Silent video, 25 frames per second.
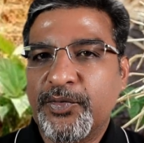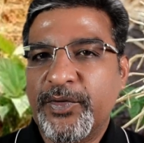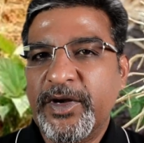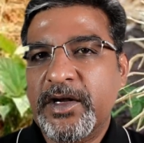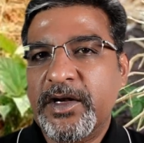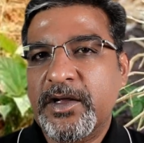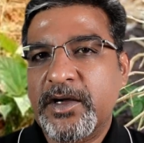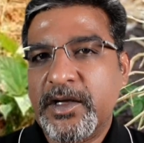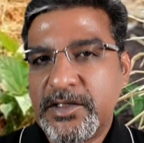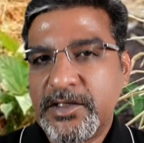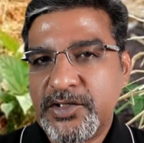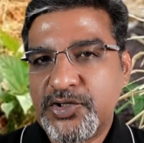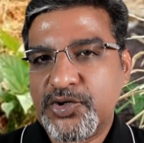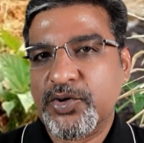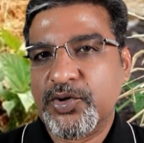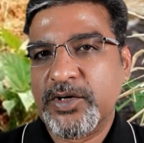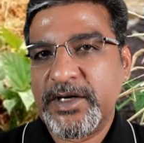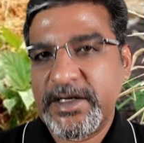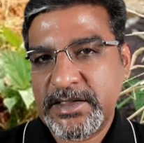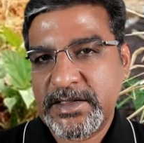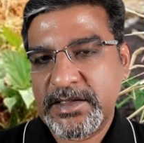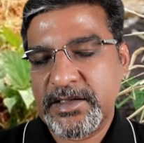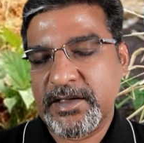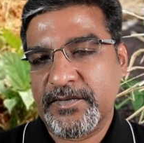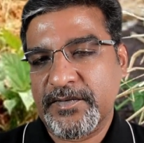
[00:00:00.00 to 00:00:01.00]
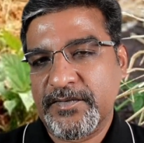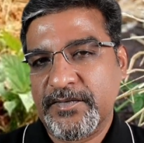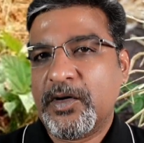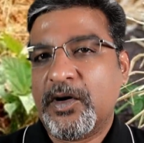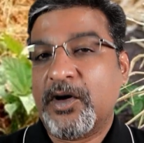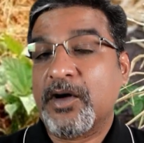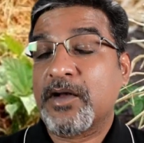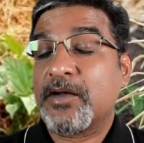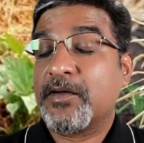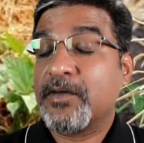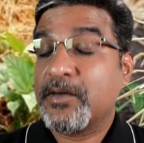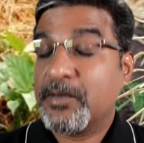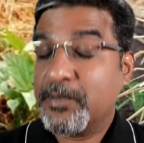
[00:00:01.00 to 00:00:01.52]
weed control itself
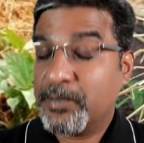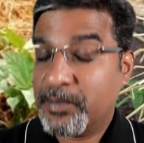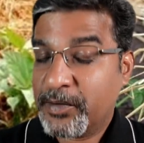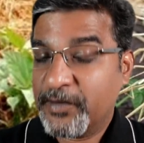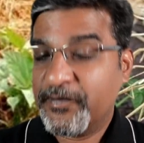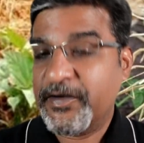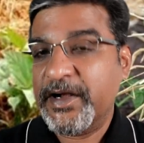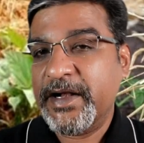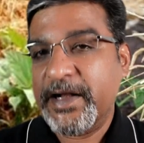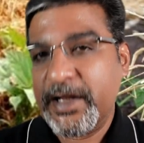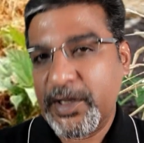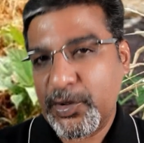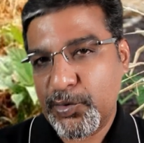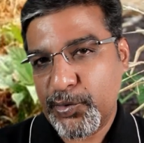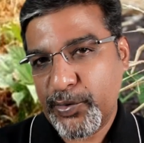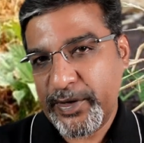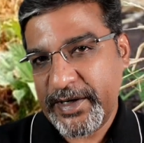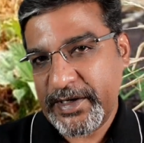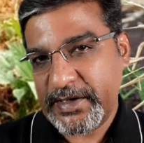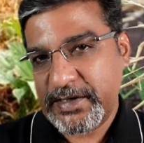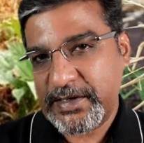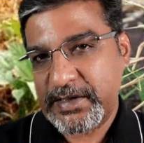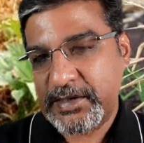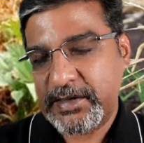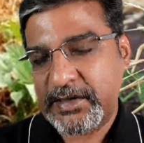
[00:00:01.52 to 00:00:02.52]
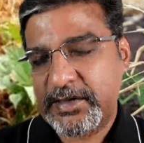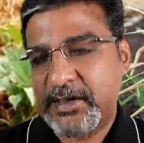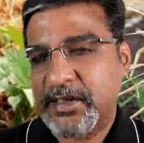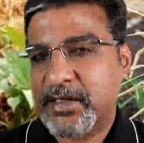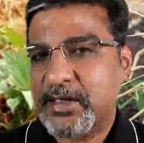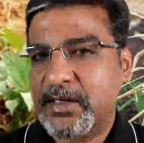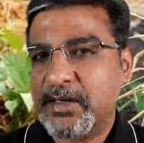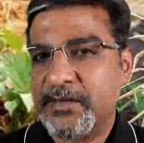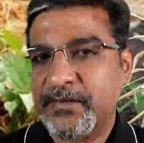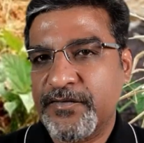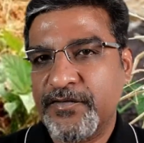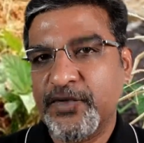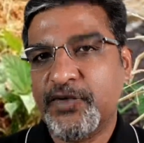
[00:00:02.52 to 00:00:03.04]
or preventing weeds, there
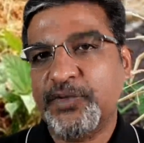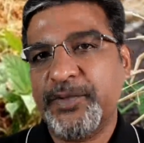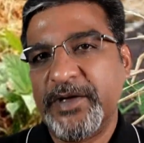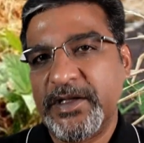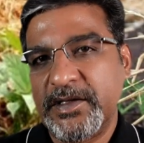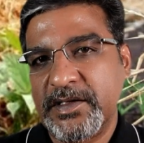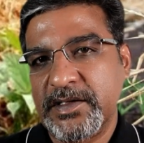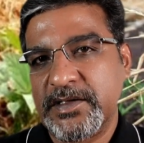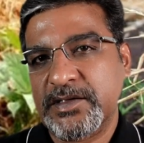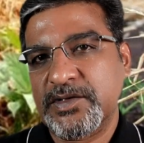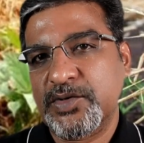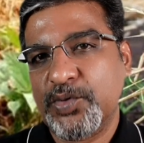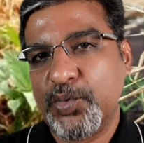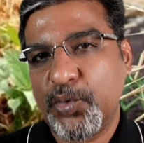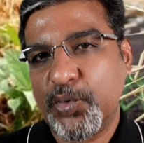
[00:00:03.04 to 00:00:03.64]
are a few methods.